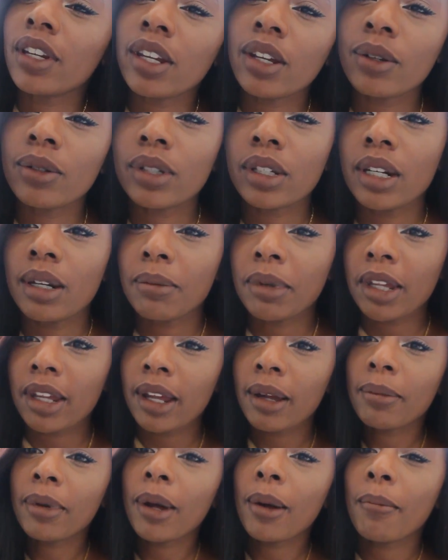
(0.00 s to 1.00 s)
video is gonna
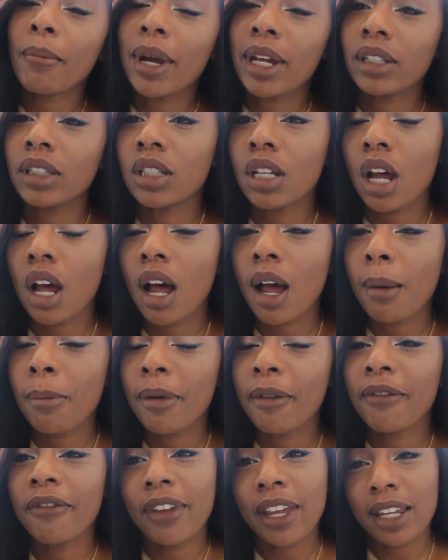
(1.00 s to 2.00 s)
be about my top
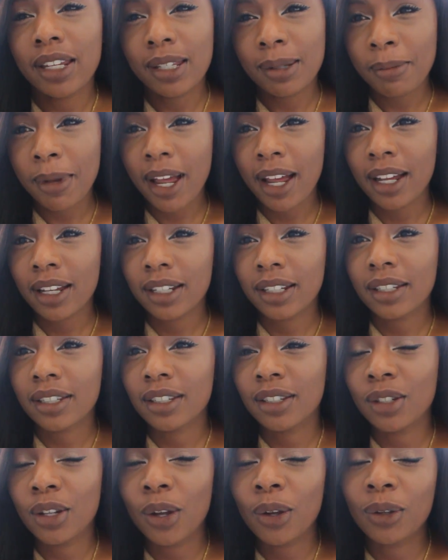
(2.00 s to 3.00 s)
face masks.
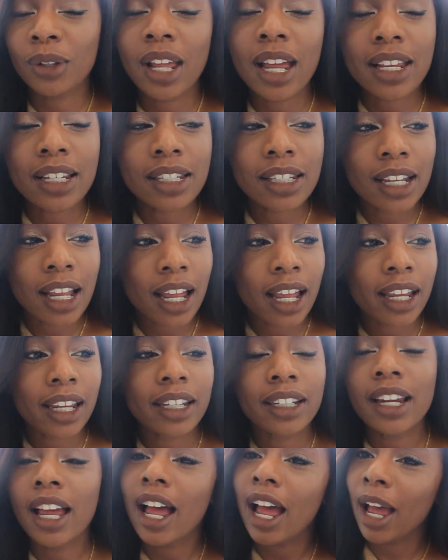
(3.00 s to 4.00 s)
So last
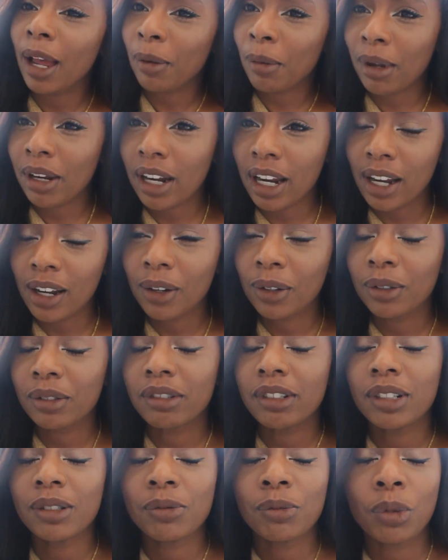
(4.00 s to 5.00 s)
night I went
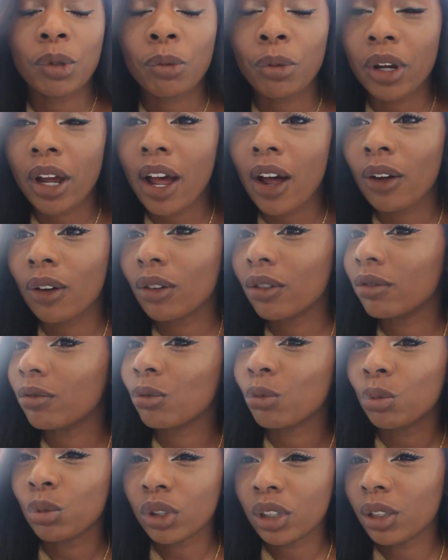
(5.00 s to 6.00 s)
out and we were
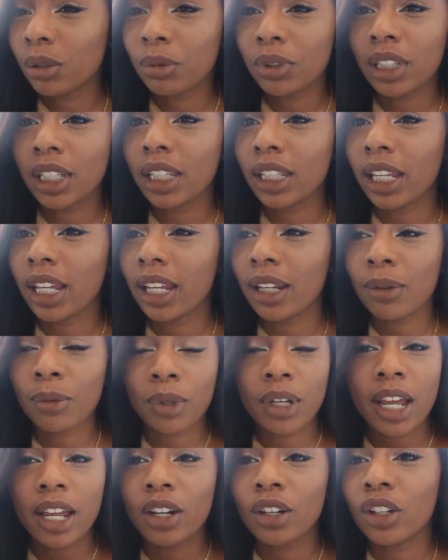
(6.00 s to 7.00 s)
out really late and
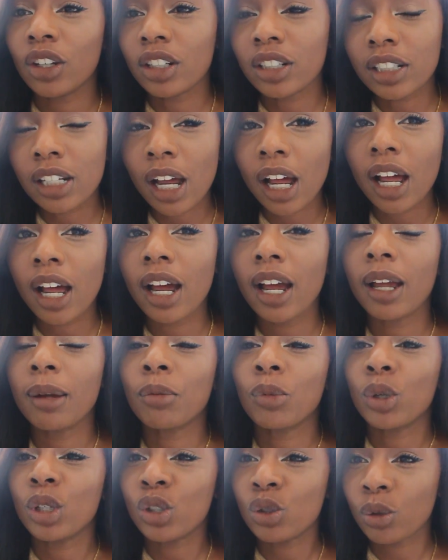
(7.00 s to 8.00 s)
we had a good
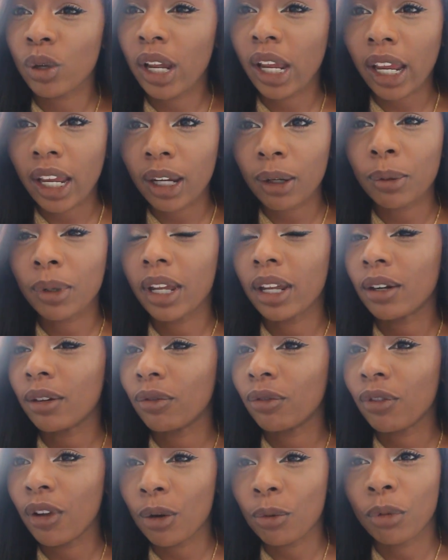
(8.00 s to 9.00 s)
time, we drank, we had
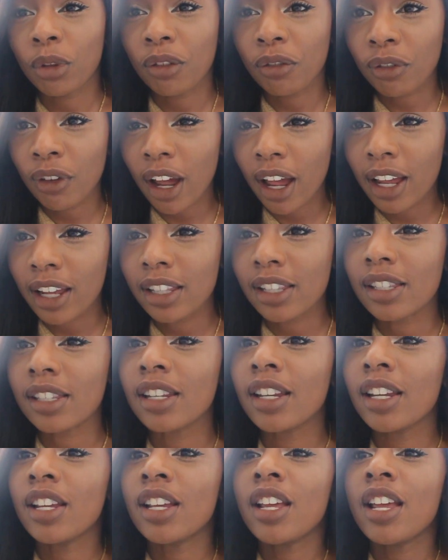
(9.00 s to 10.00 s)
fun with friends,
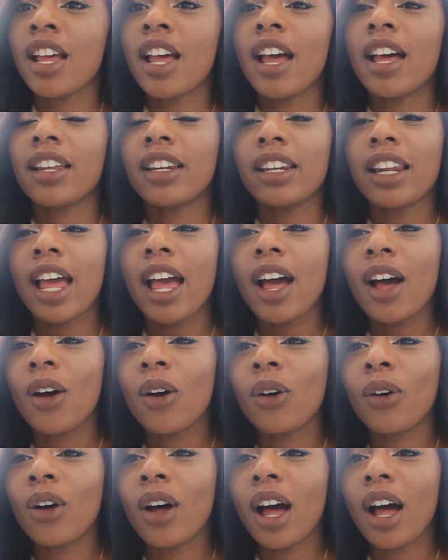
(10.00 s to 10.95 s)
and now